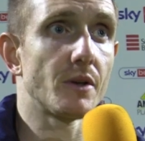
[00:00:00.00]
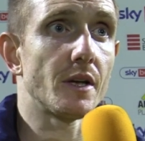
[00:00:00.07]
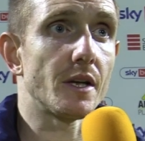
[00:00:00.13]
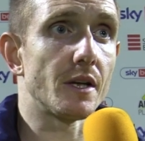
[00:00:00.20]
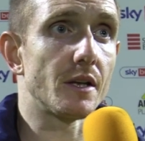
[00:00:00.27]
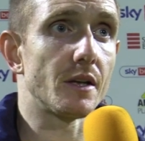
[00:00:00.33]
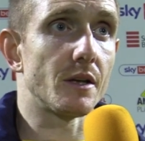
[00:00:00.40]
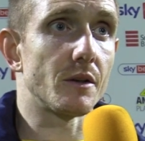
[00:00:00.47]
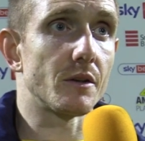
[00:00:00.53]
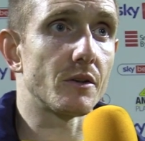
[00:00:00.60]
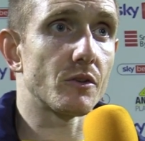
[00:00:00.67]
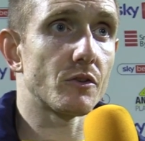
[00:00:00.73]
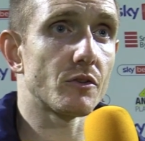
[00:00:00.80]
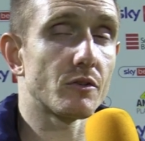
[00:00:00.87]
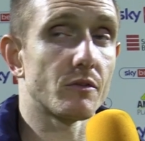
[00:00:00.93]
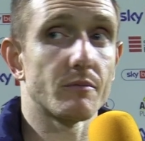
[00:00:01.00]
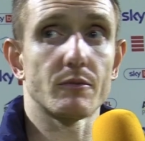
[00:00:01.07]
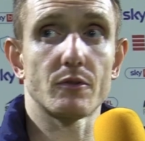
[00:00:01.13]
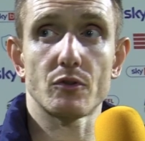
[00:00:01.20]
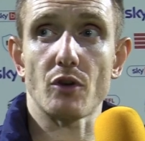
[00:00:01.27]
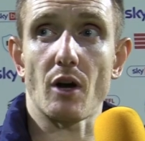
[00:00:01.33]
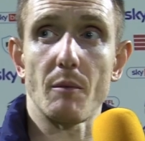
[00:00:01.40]
and
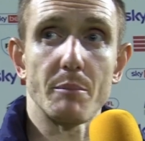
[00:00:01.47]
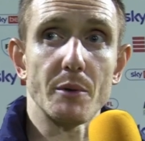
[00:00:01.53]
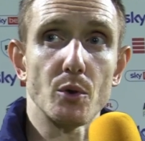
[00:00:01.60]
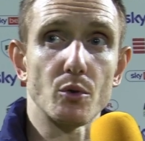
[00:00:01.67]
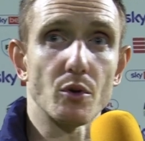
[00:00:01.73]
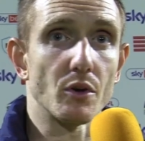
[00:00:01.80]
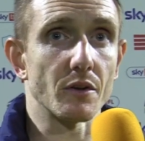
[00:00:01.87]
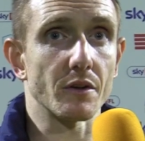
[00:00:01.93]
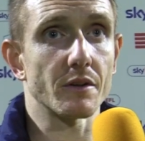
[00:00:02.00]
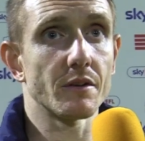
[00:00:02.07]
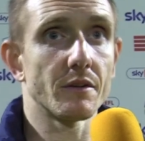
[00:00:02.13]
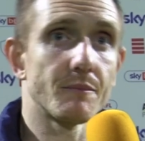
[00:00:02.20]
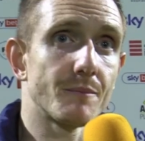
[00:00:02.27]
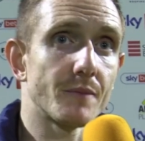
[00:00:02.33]
try and build on,